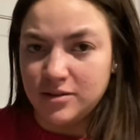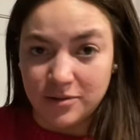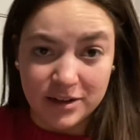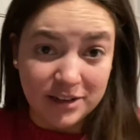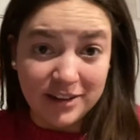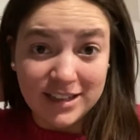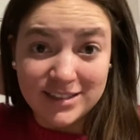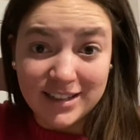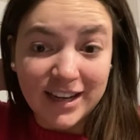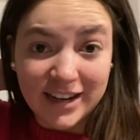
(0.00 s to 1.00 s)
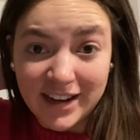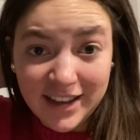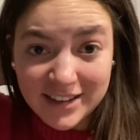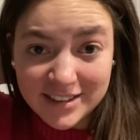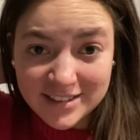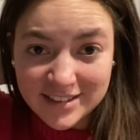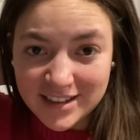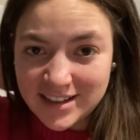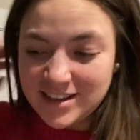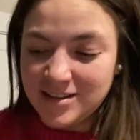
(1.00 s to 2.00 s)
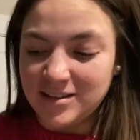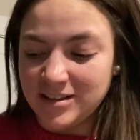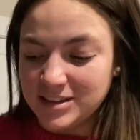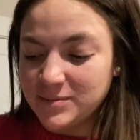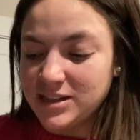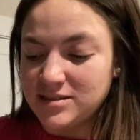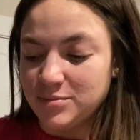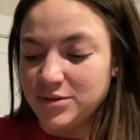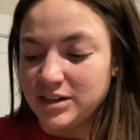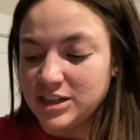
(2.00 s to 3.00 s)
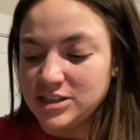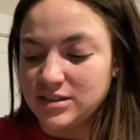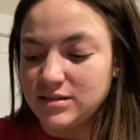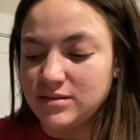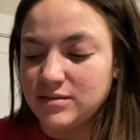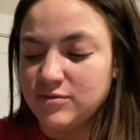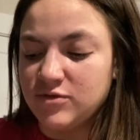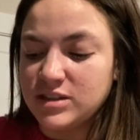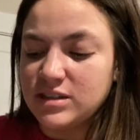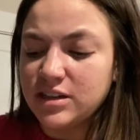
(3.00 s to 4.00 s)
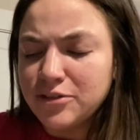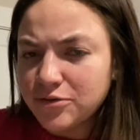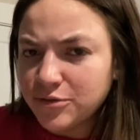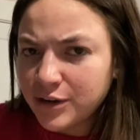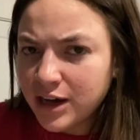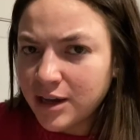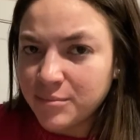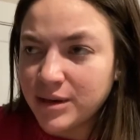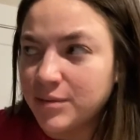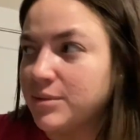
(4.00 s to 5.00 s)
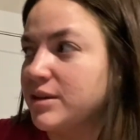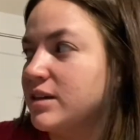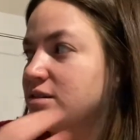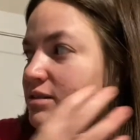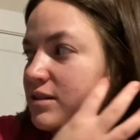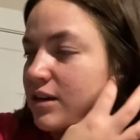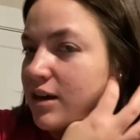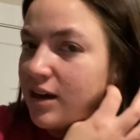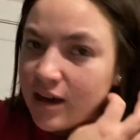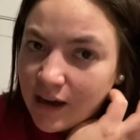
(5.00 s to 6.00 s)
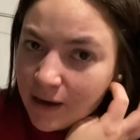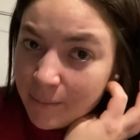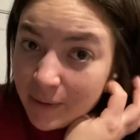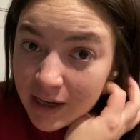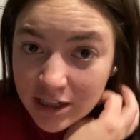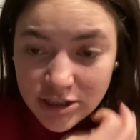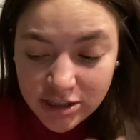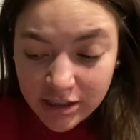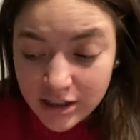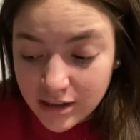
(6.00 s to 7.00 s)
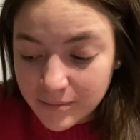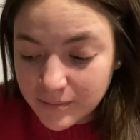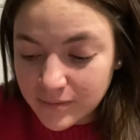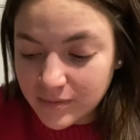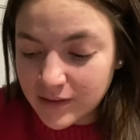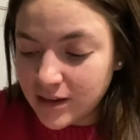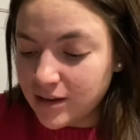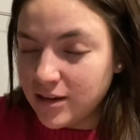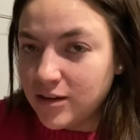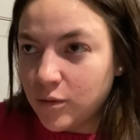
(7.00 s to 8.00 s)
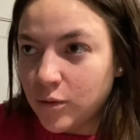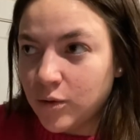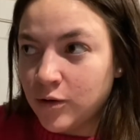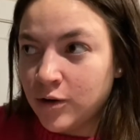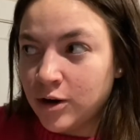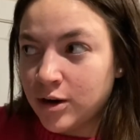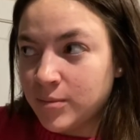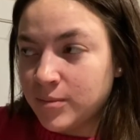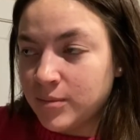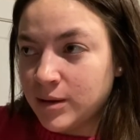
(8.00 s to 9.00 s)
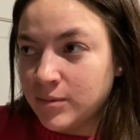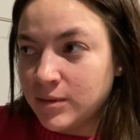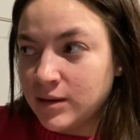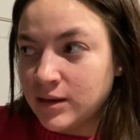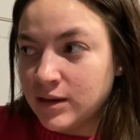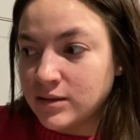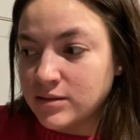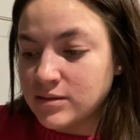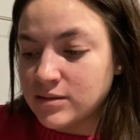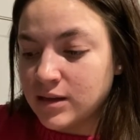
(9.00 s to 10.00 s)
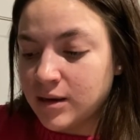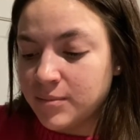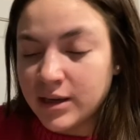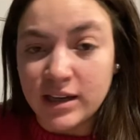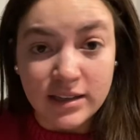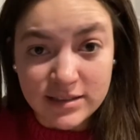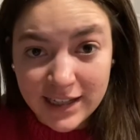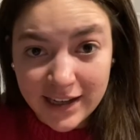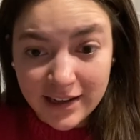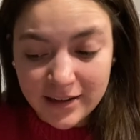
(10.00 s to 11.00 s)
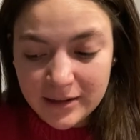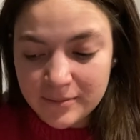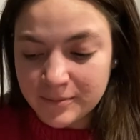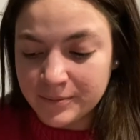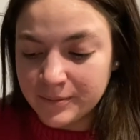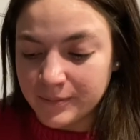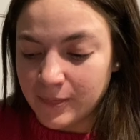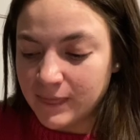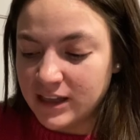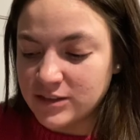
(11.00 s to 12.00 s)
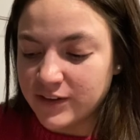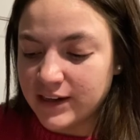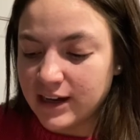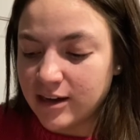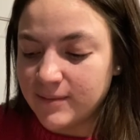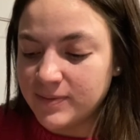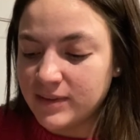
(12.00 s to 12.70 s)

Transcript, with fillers: What do you guys think it is? Let's make some predictions. If it's in a frame, maybe it's a picture or maybe it's a painting. Hmm, let's find out.